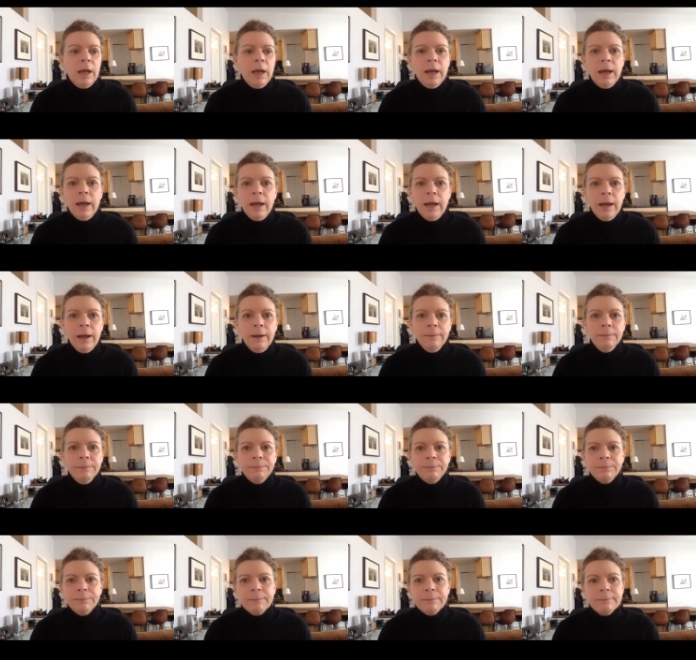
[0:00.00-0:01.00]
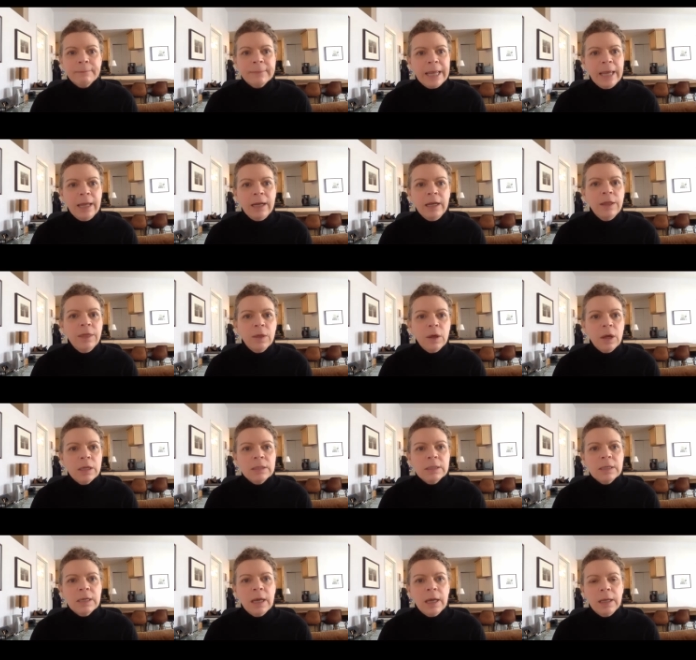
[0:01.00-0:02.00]
Any
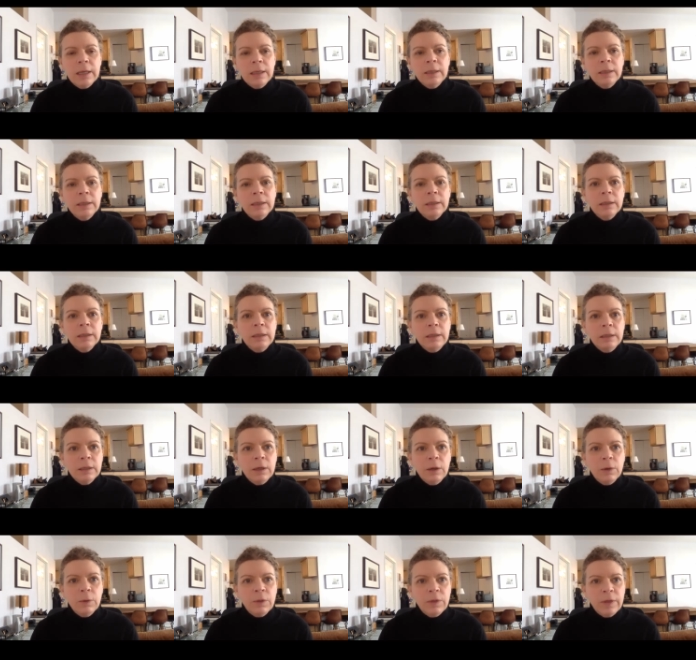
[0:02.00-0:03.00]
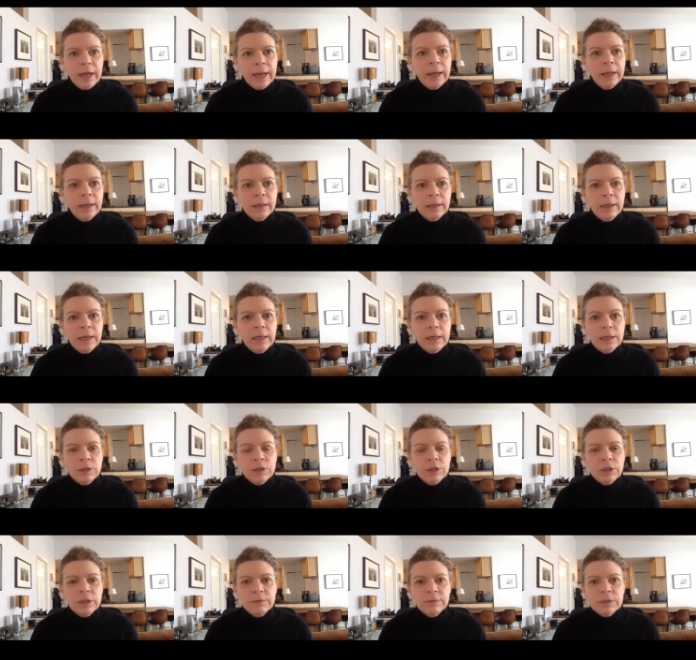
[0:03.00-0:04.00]
thoughts on, you know, that and any
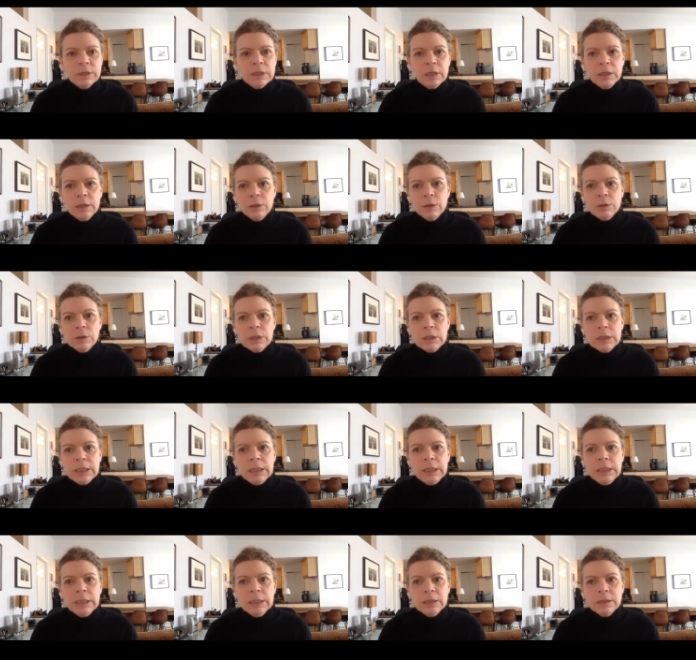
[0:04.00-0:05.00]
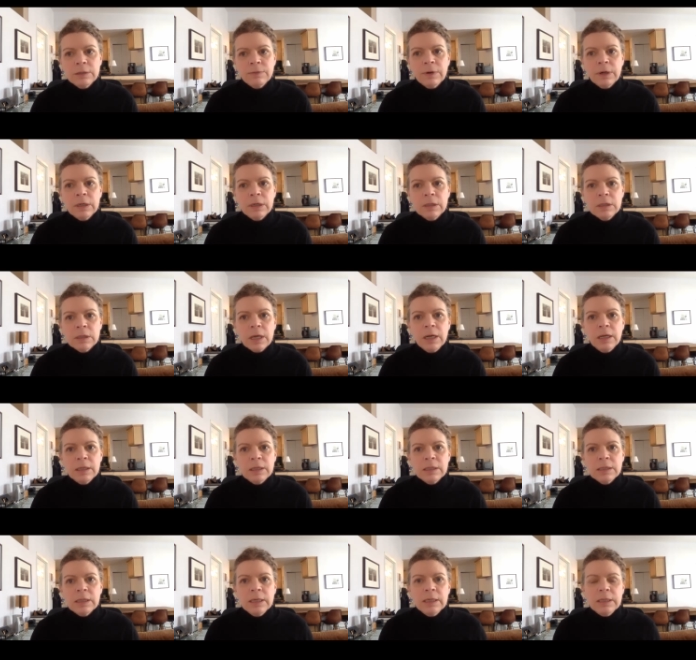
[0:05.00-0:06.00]
shifts that you're seeing as far as kind of
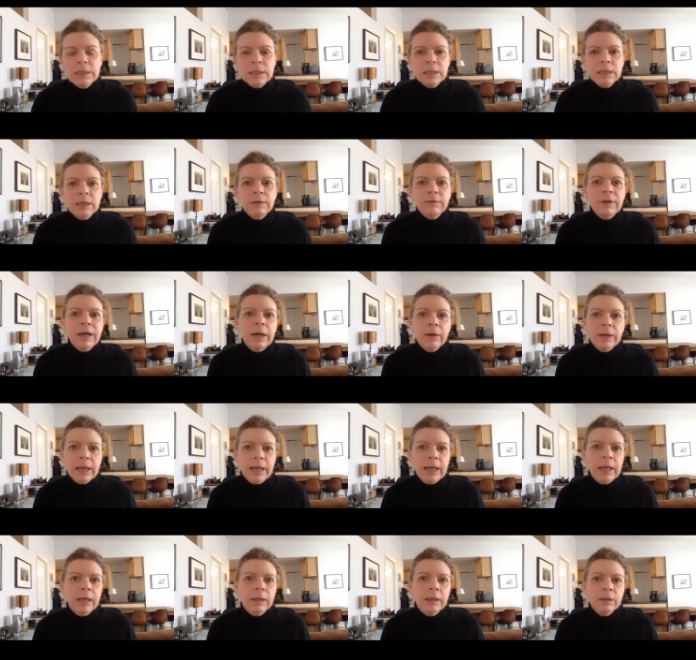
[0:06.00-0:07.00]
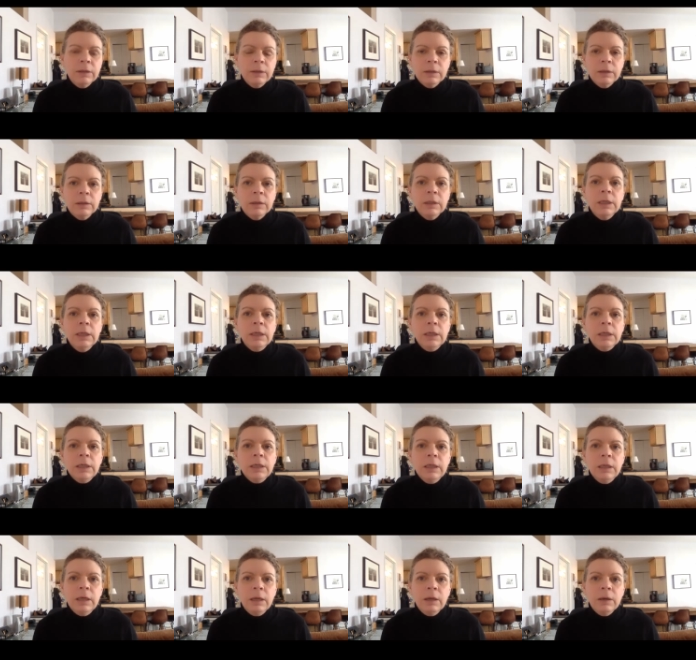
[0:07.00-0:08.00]
this idea of how to handle,
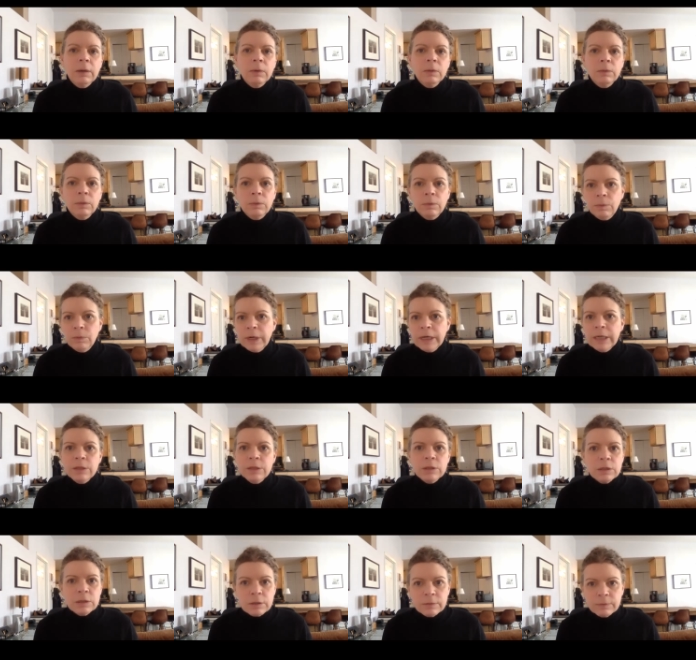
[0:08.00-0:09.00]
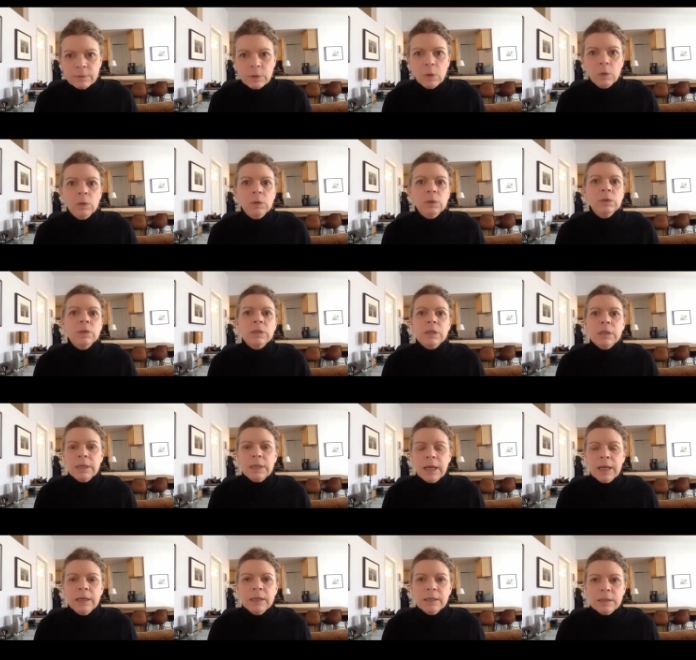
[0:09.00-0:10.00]
you know, ranges of goals and
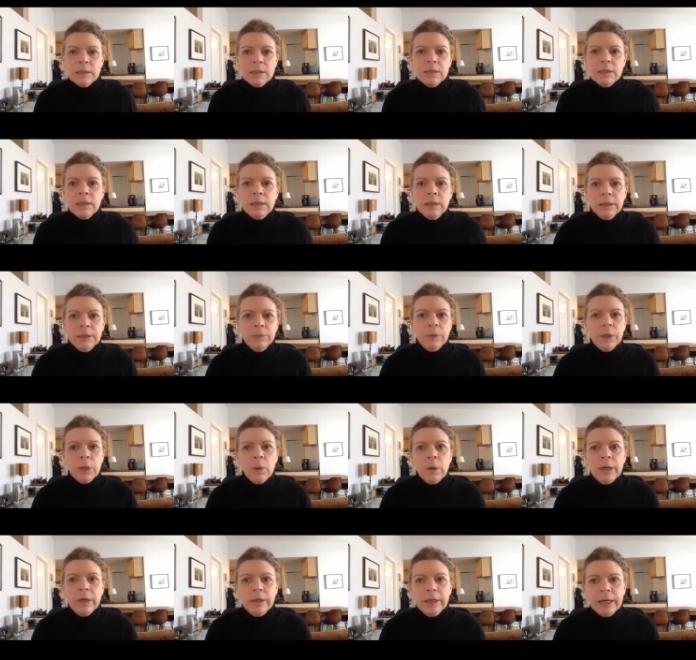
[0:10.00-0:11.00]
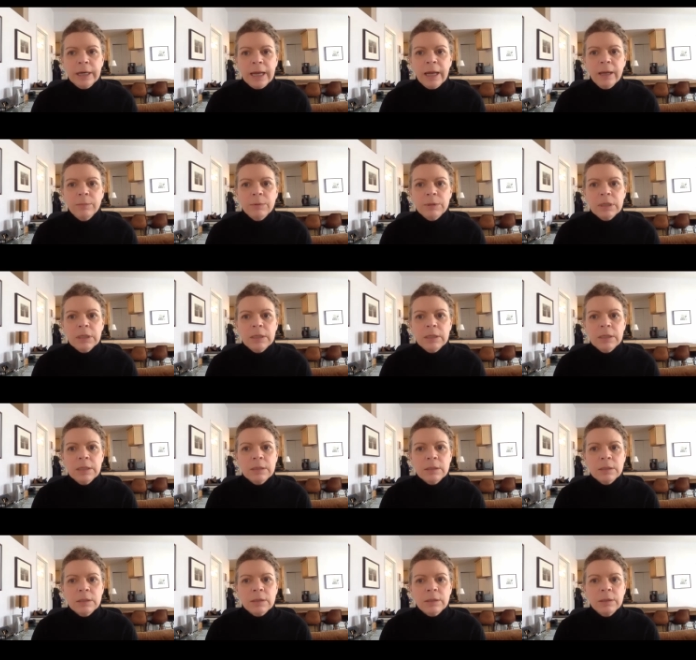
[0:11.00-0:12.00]
not necessarily requiring
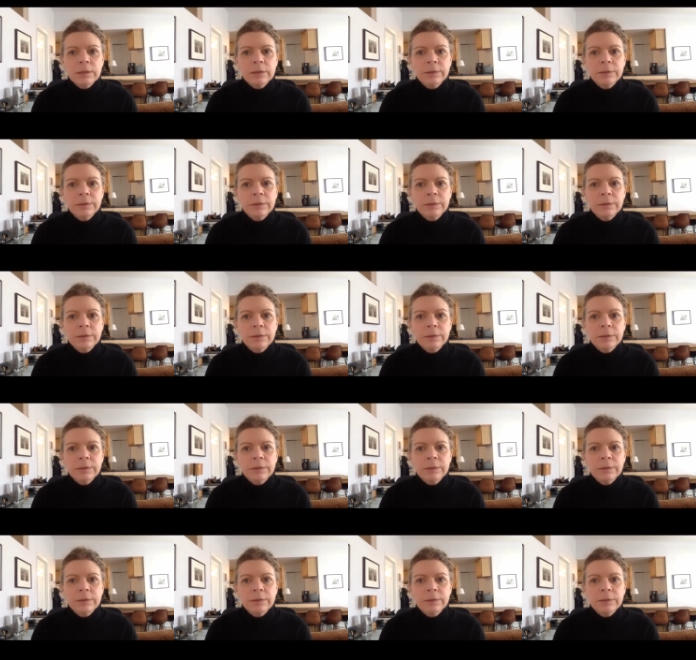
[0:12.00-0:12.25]
abstinence?